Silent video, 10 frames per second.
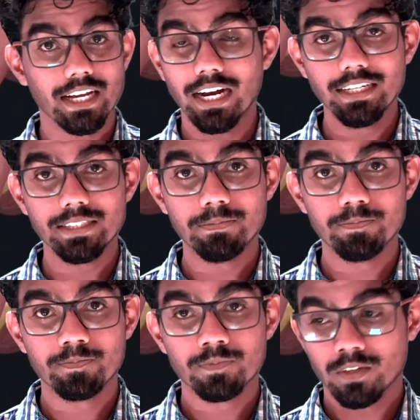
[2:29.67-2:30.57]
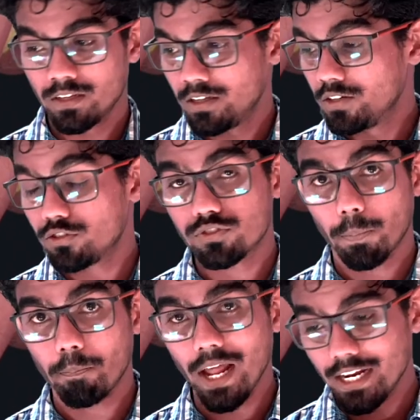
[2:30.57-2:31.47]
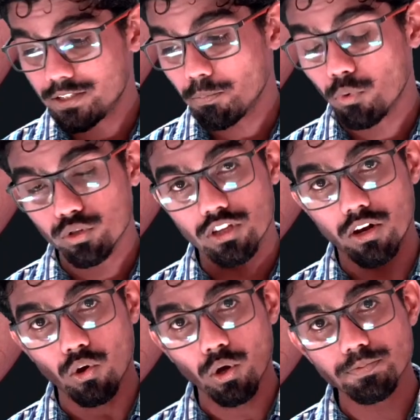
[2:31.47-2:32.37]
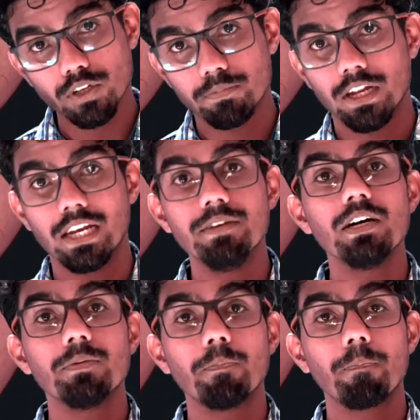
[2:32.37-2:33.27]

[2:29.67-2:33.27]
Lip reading: artery to supply both the lobes of the liver.